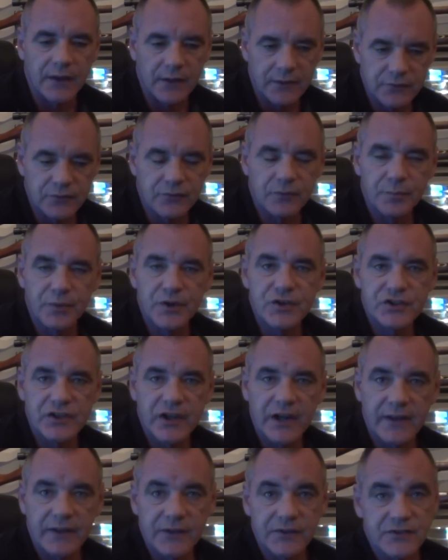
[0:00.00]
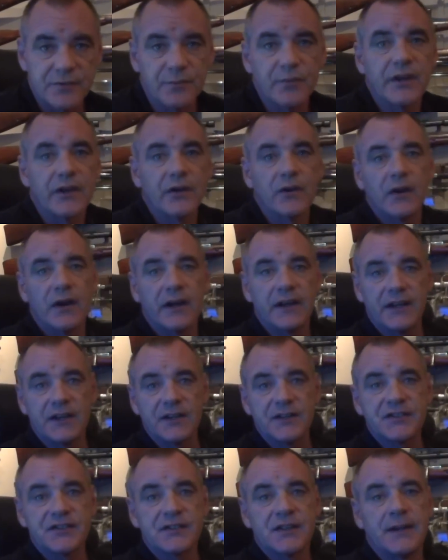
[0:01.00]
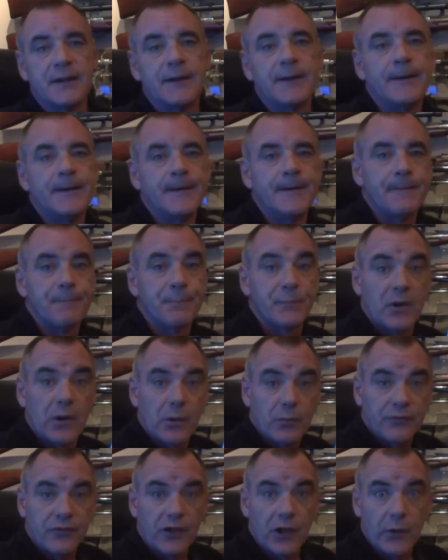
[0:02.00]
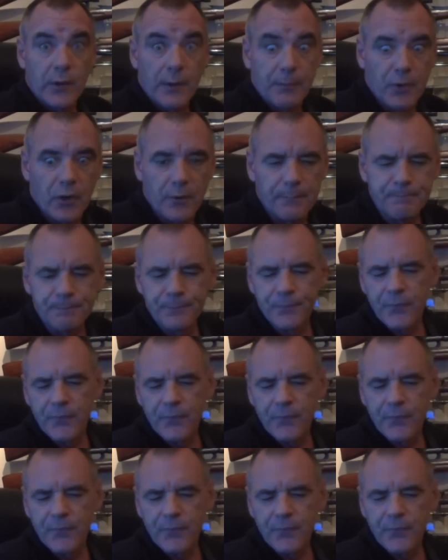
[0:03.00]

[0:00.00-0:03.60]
I do appreciate it. There's some really good ideas that I will follow up on.